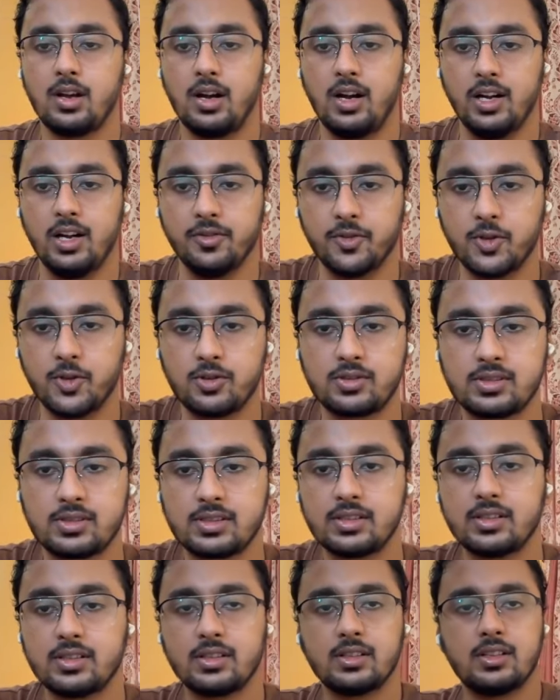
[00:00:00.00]
Hi,
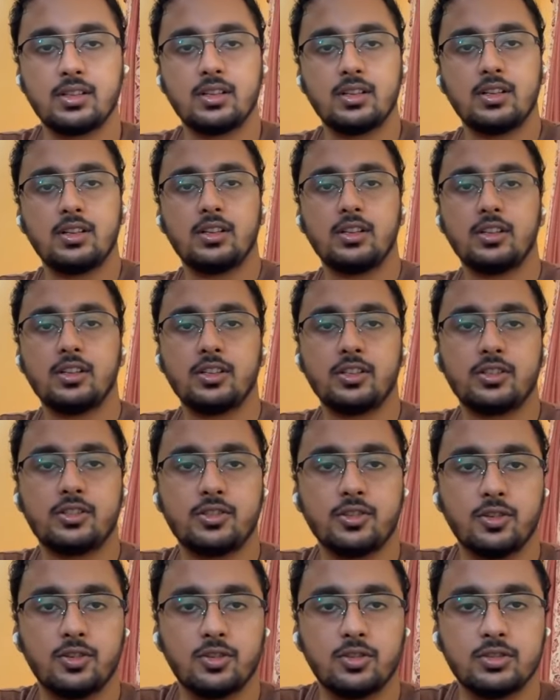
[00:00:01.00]
folks.
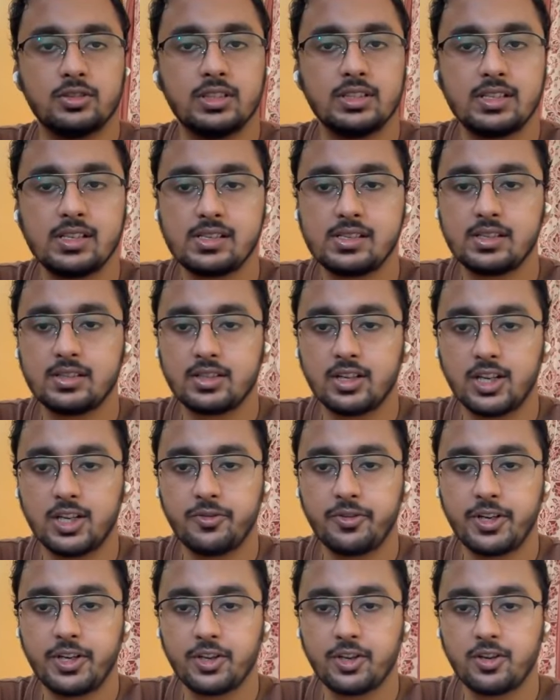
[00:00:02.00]
So, this is the third
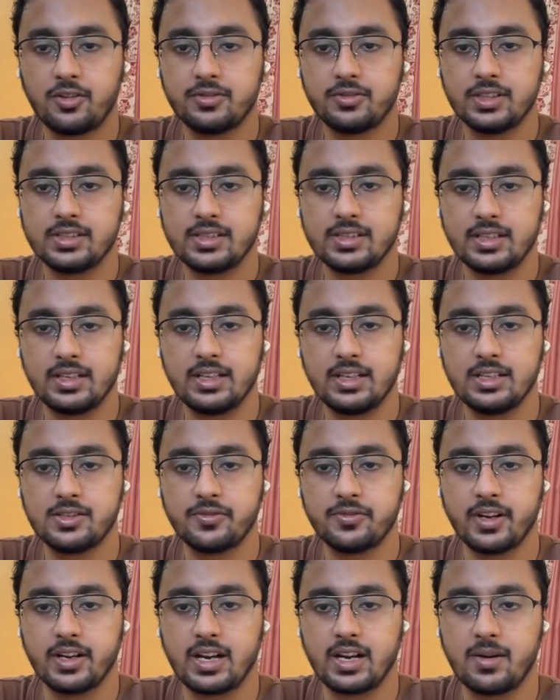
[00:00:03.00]
video of the series
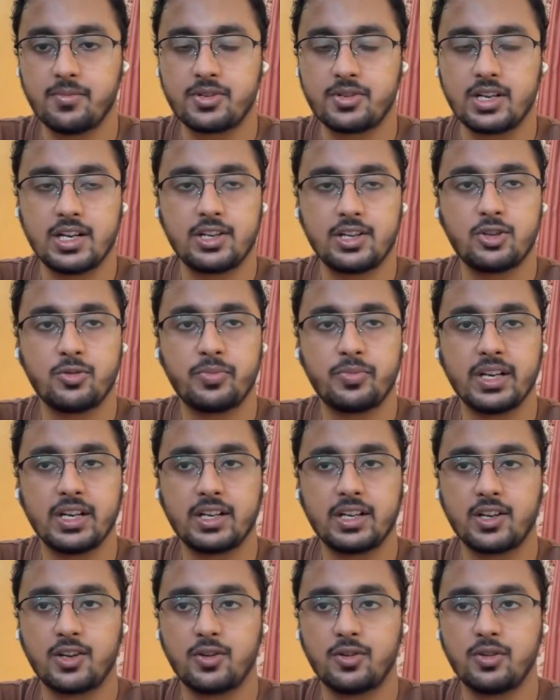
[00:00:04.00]
where I'm trying to break
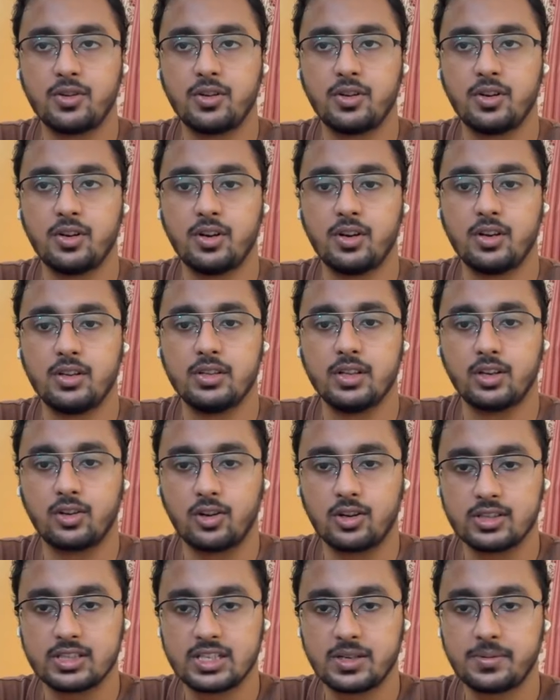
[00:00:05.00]
down the
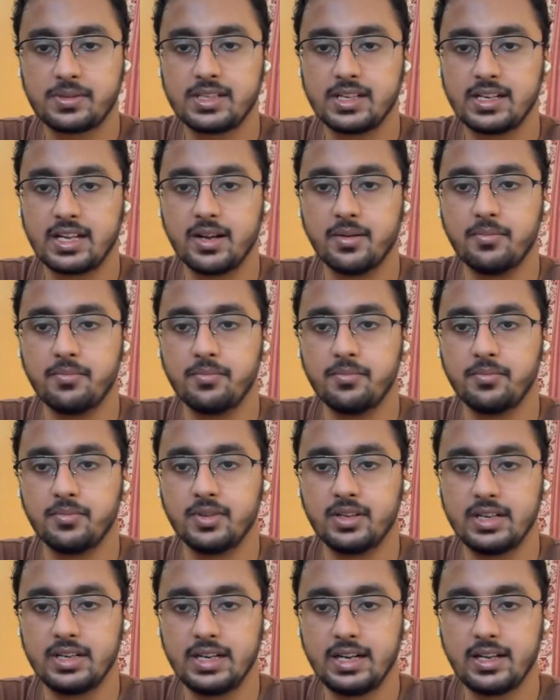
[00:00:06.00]
concepts that I'm
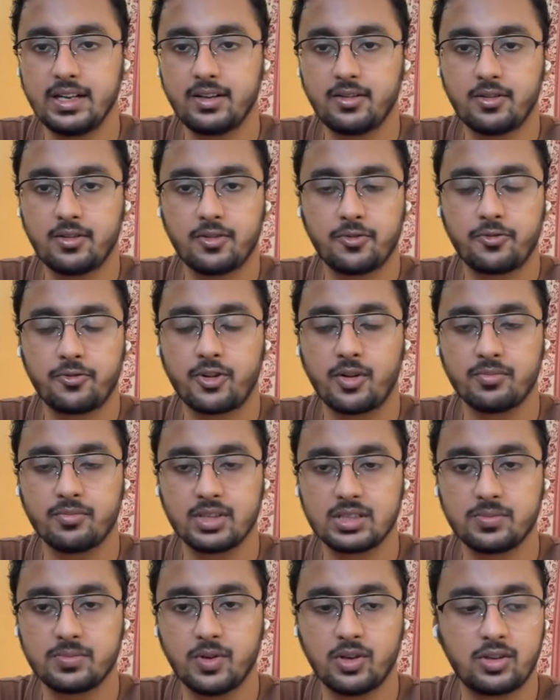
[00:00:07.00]
reading from
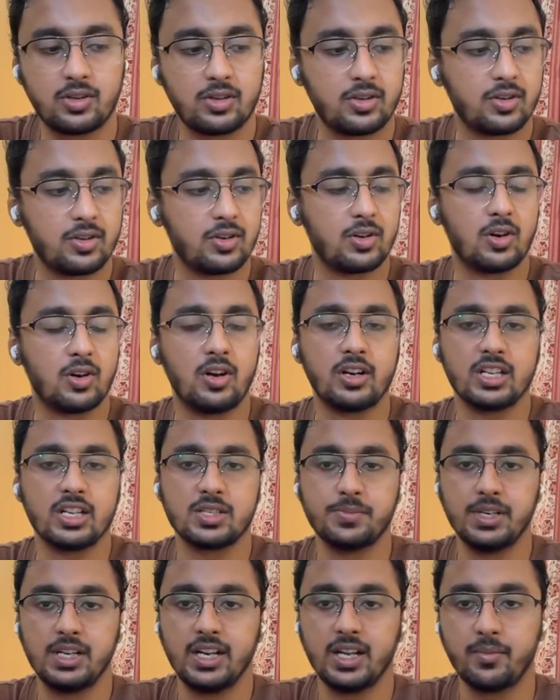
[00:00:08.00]
this book called as
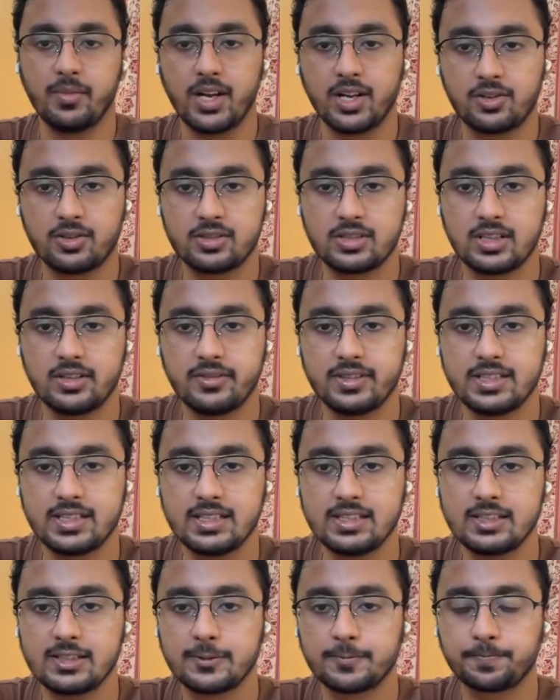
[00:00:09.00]
Building
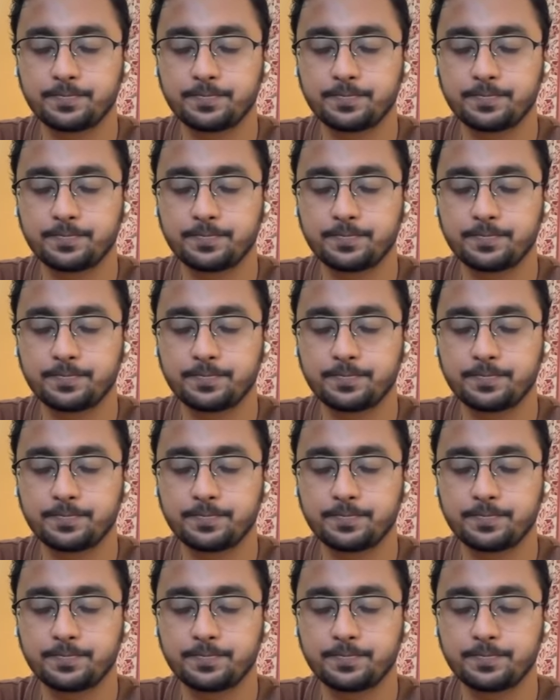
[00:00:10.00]
Microservices.